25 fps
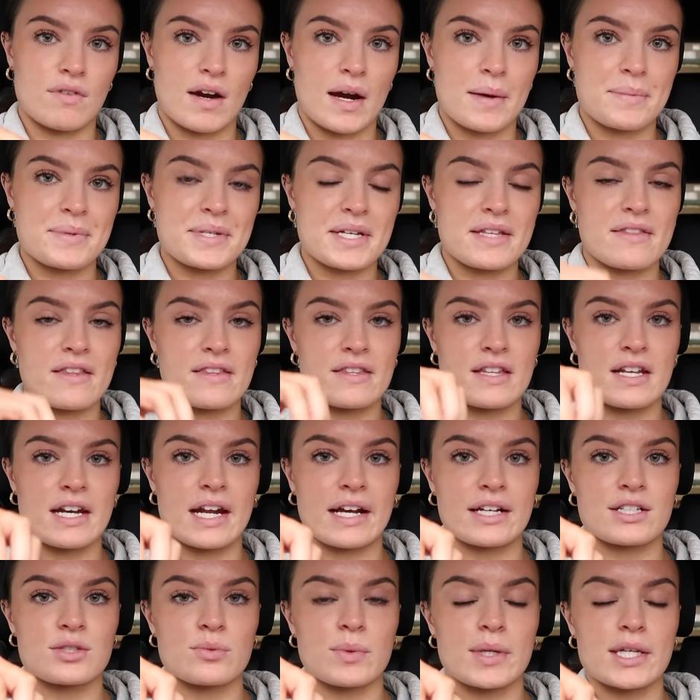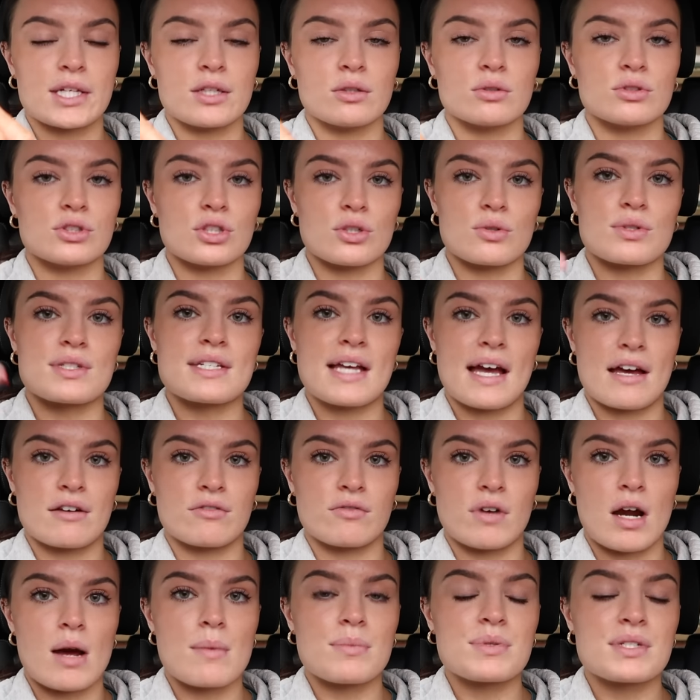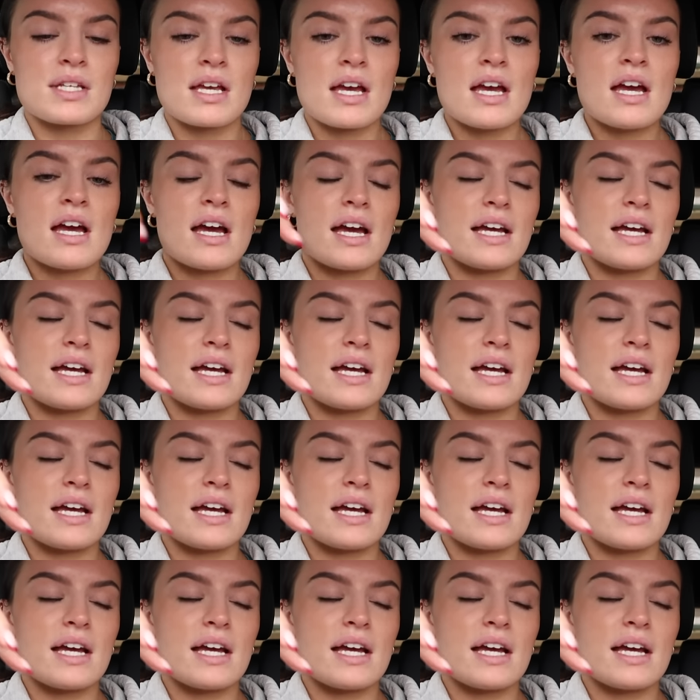reps and then the next week you'll do 10 reps.